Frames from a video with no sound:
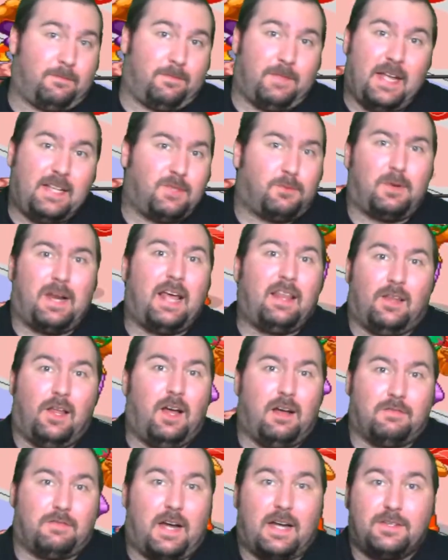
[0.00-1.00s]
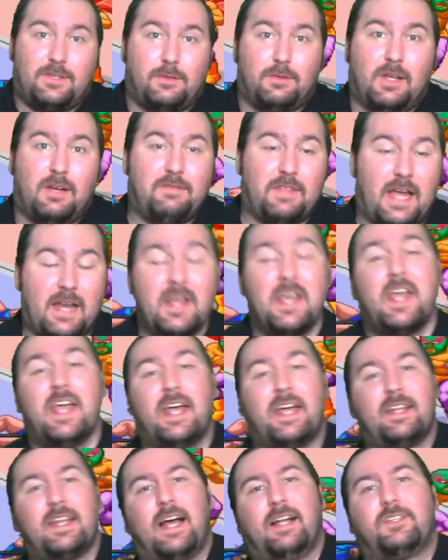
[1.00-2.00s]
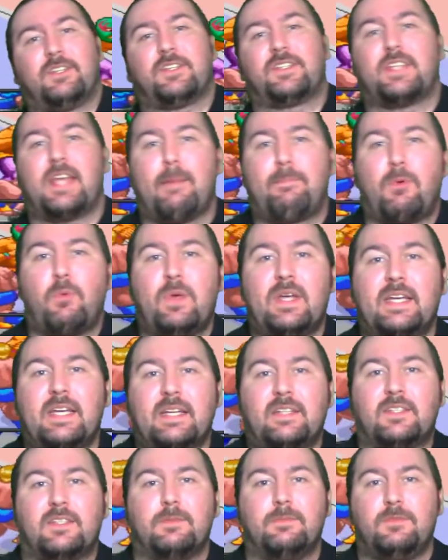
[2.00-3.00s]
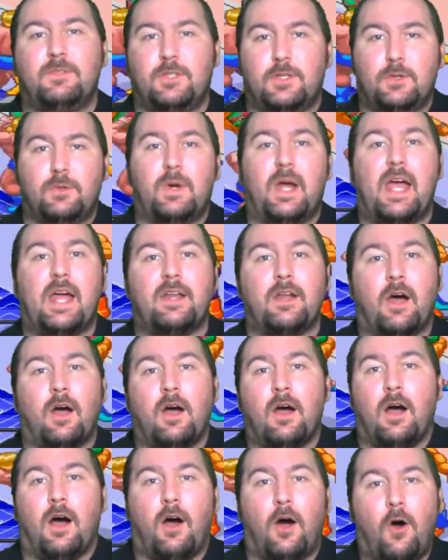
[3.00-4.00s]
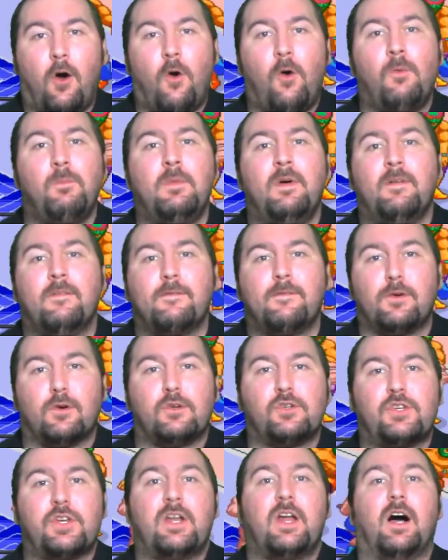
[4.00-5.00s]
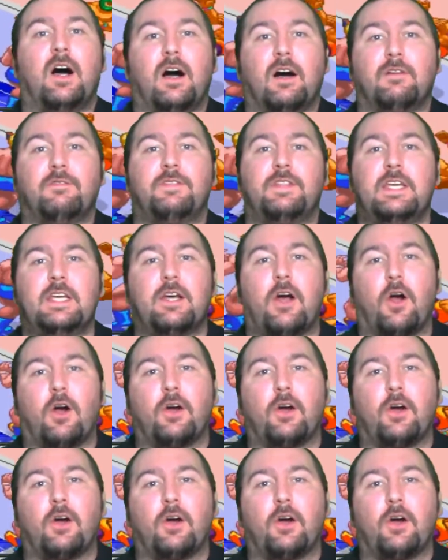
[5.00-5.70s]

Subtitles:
that's what I love. I do love that. And not just that, but we get to do an home version of the